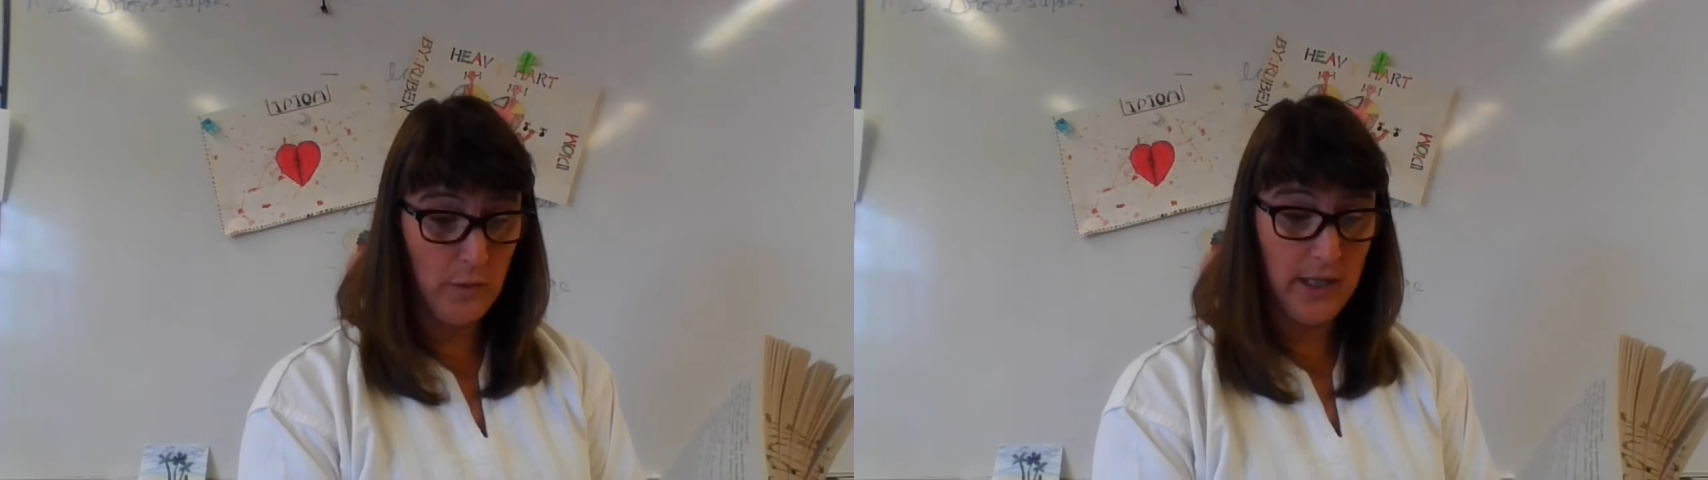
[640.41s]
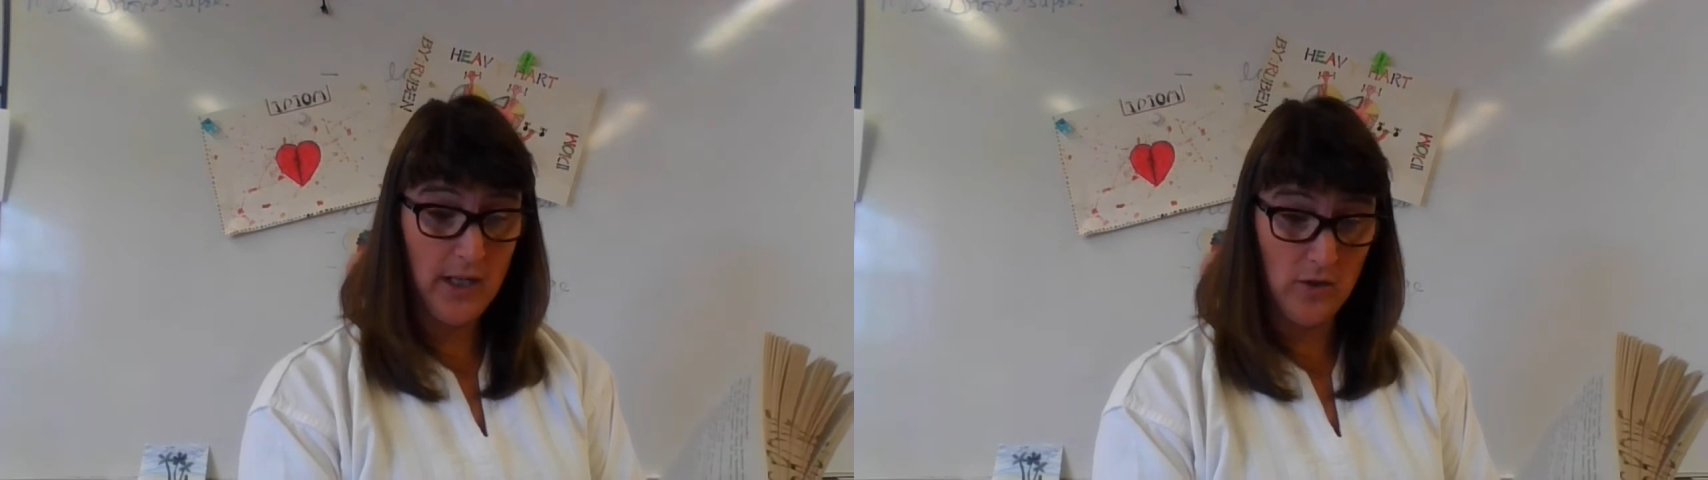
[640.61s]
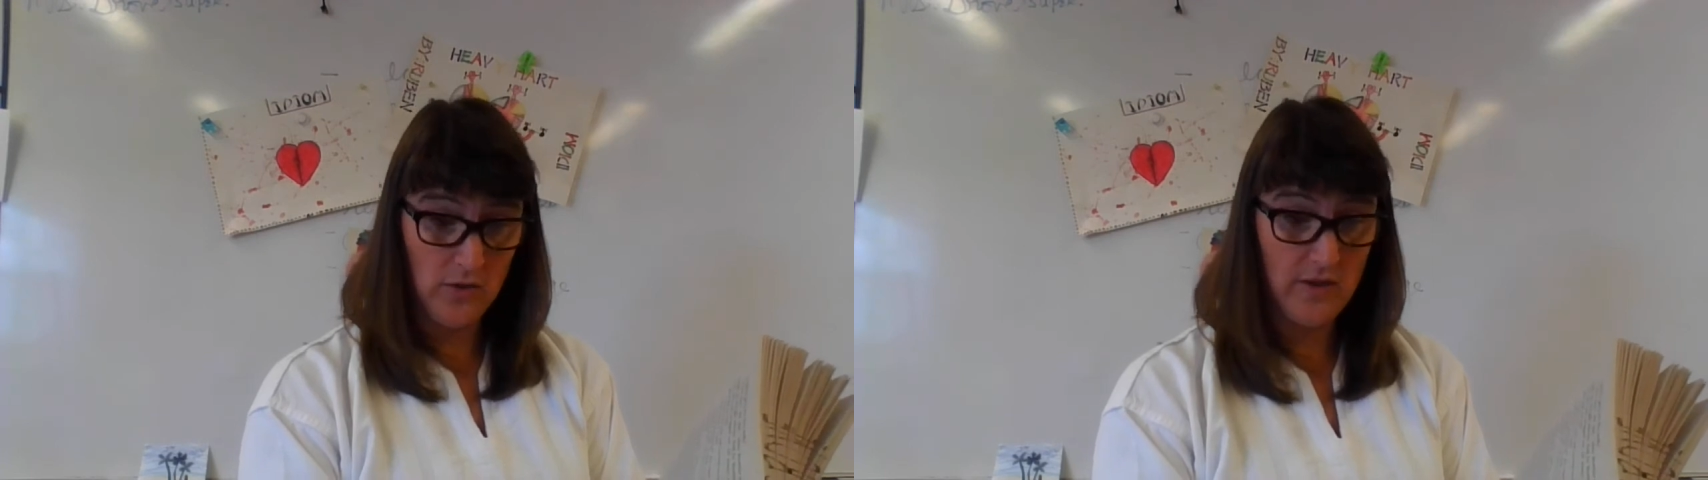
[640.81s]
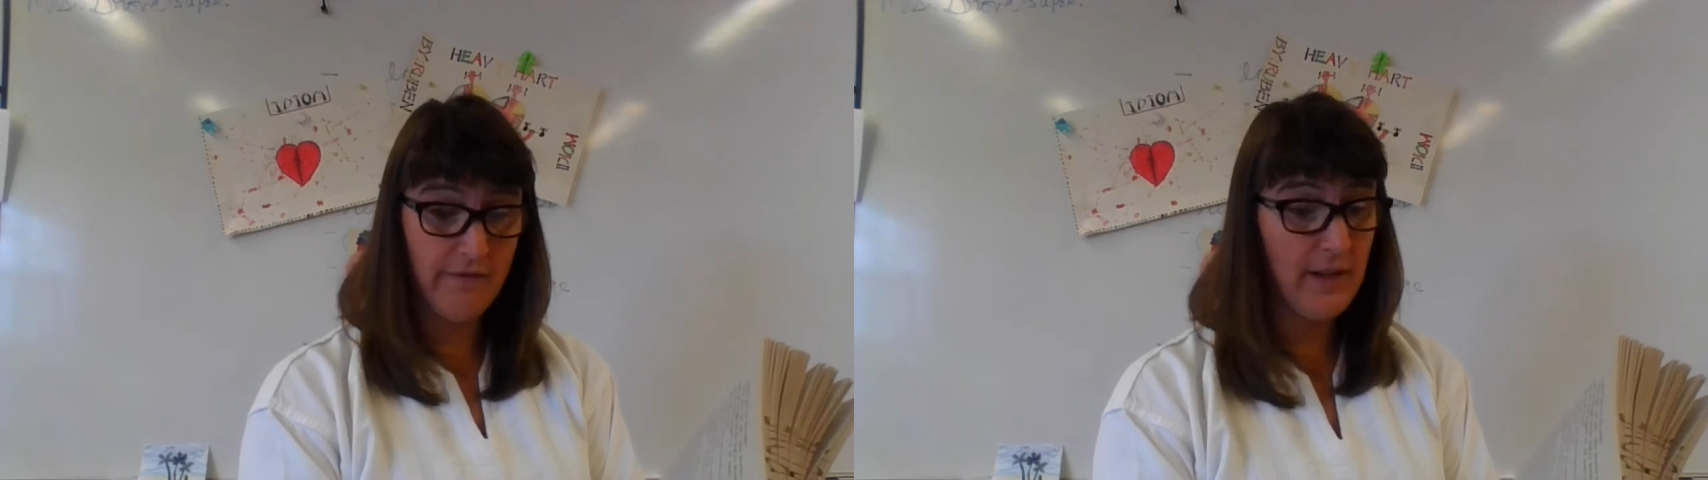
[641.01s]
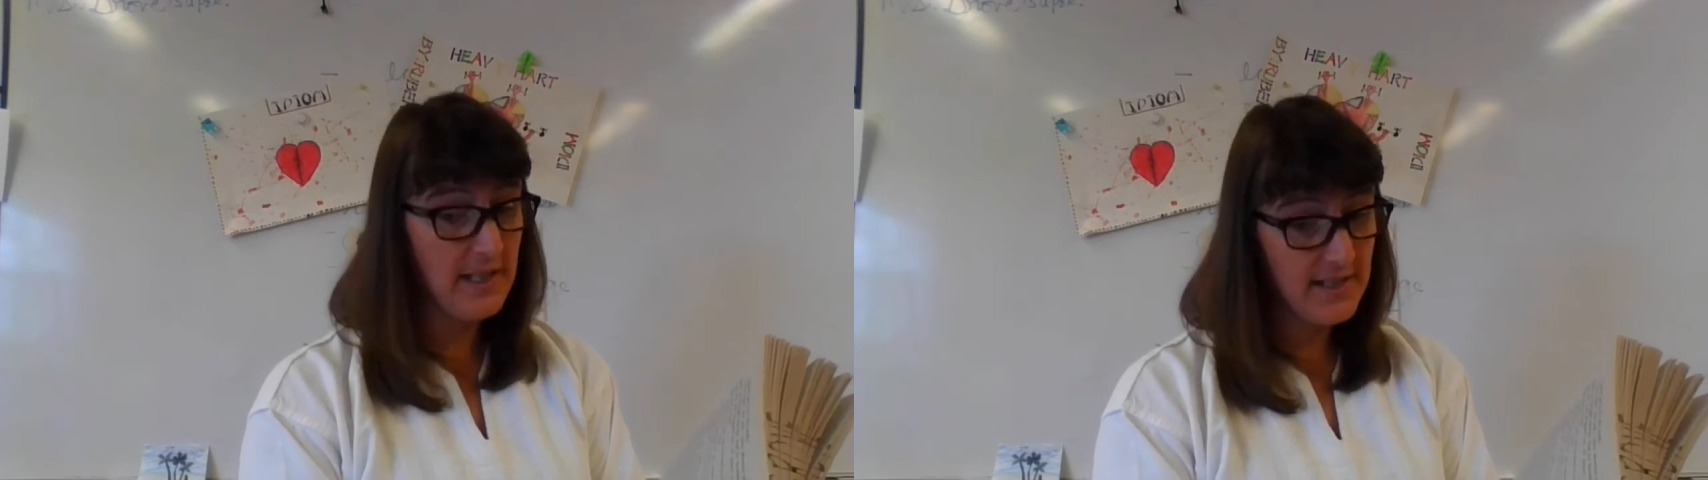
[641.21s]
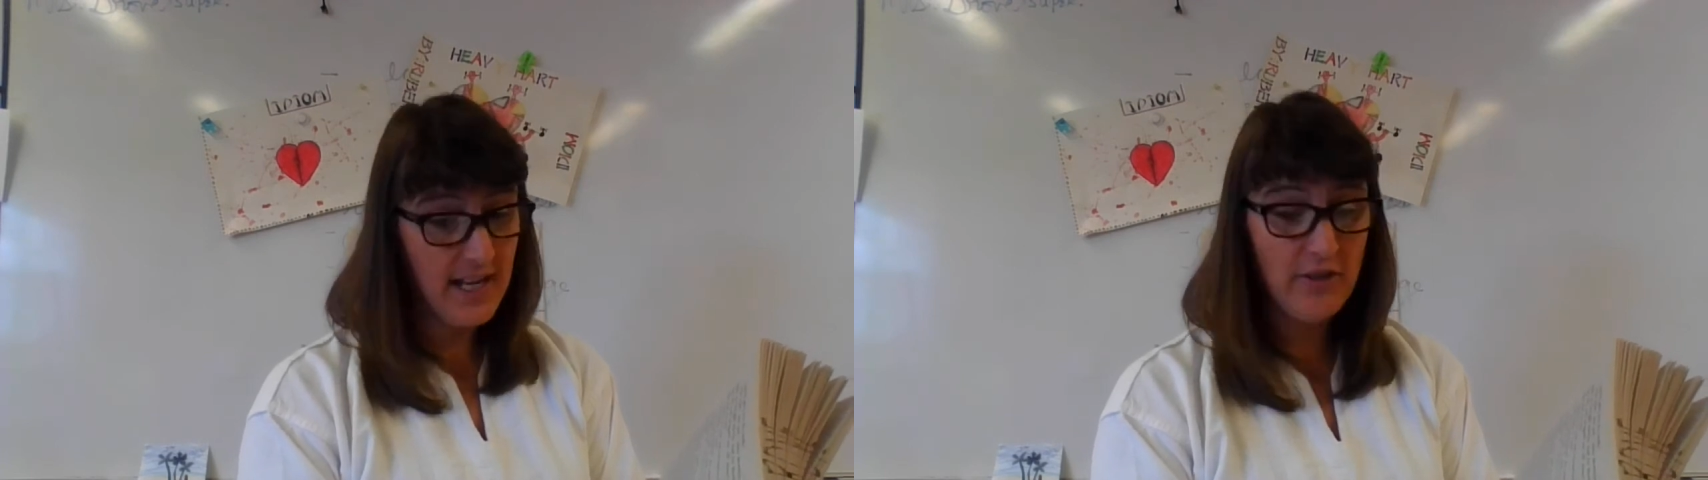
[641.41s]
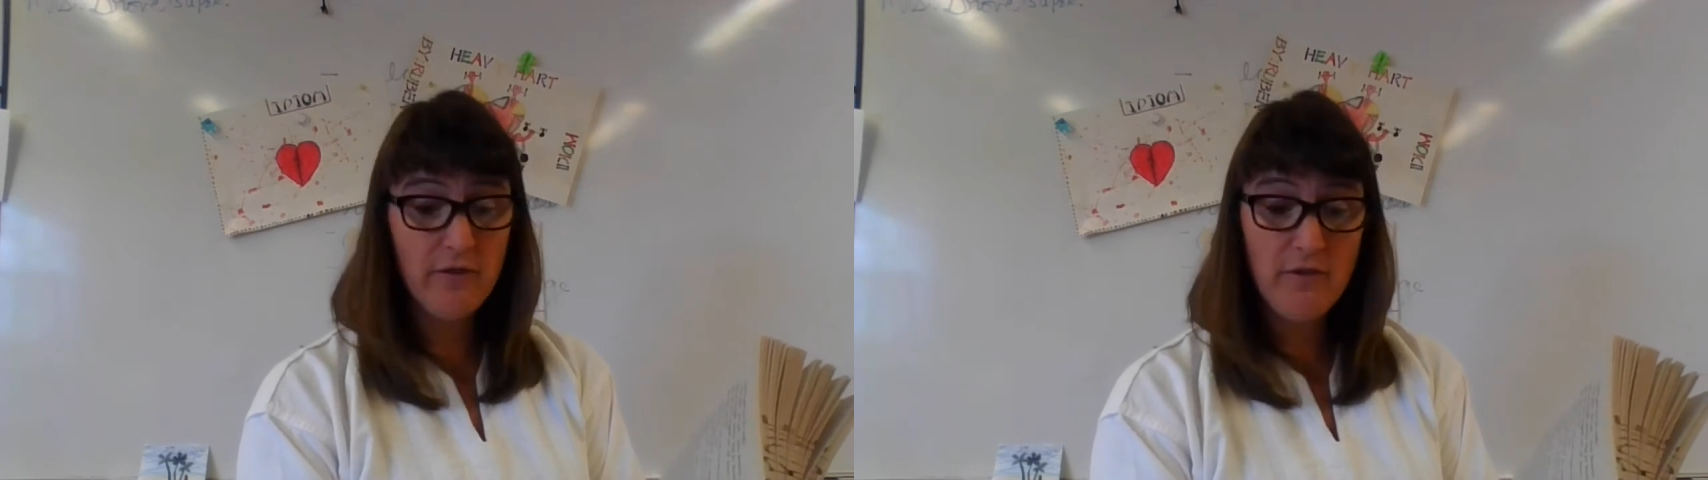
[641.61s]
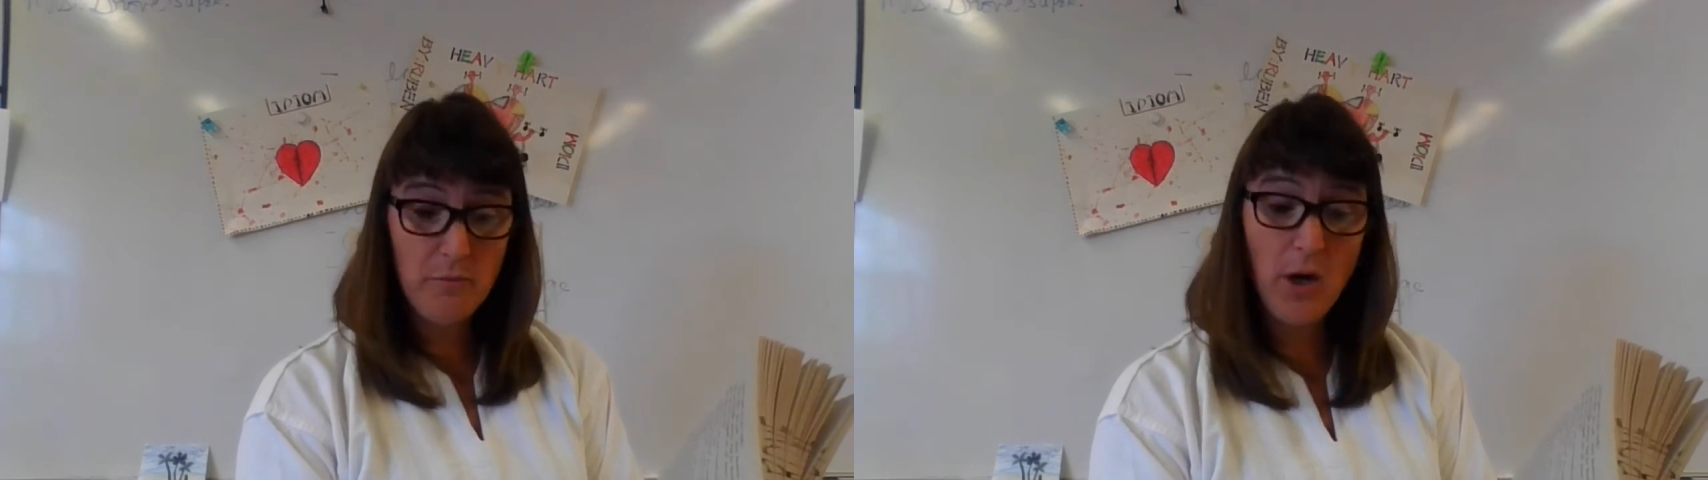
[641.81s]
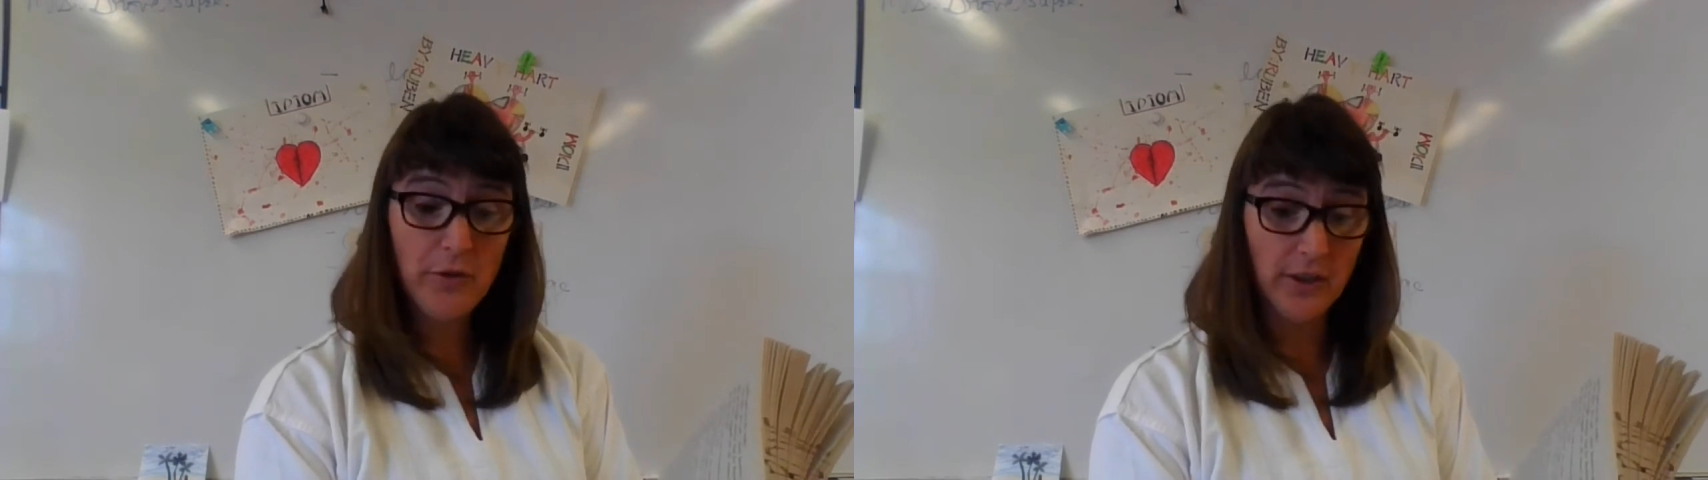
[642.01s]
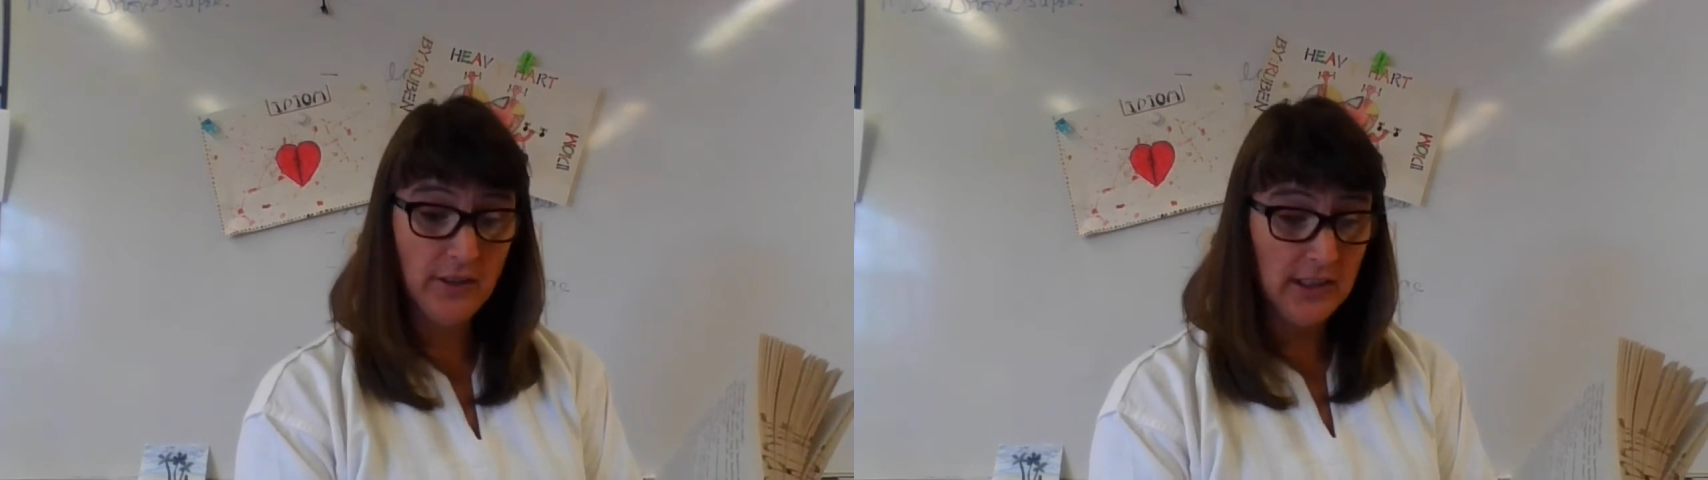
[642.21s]
when I heard the faint sound of the
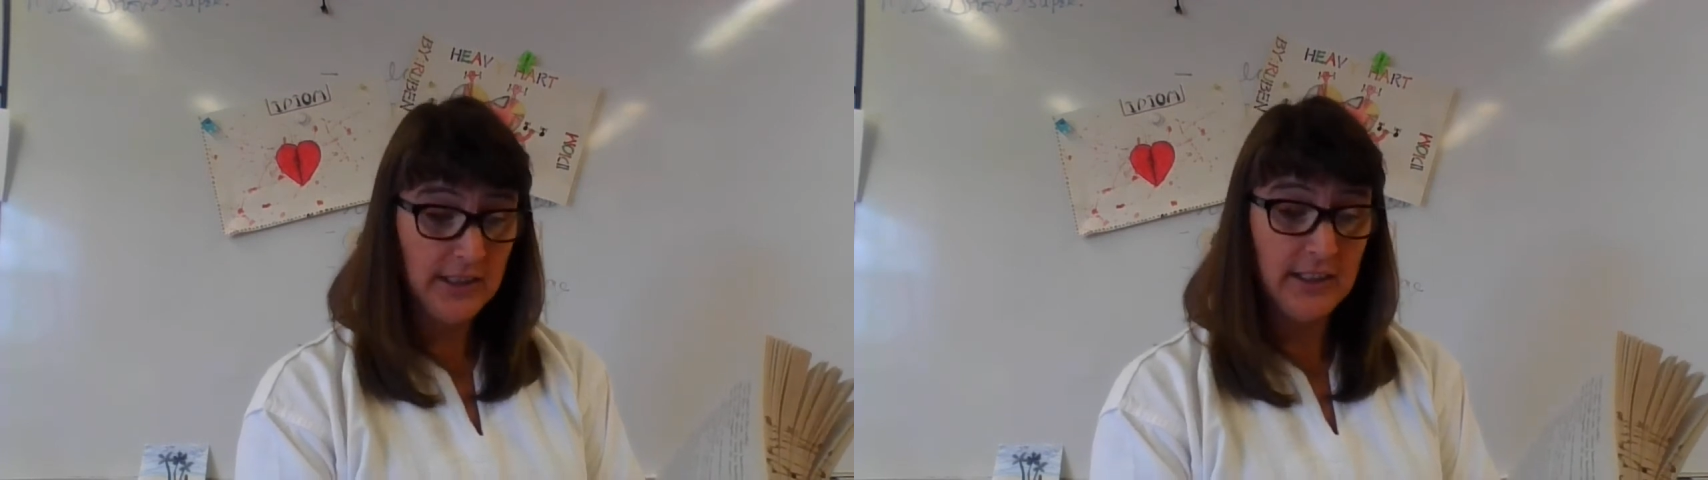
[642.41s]
motor.